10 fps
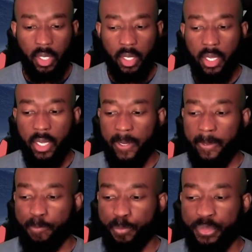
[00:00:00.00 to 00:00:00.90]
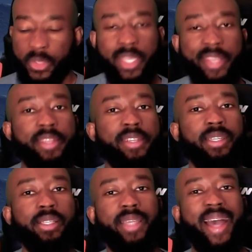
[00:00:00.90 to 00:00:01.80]
in
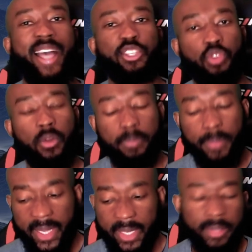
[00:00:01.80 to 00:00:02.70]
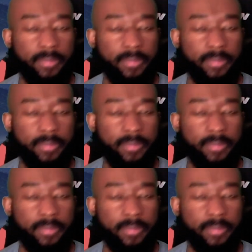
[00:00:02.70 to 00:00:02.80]
the astral plane.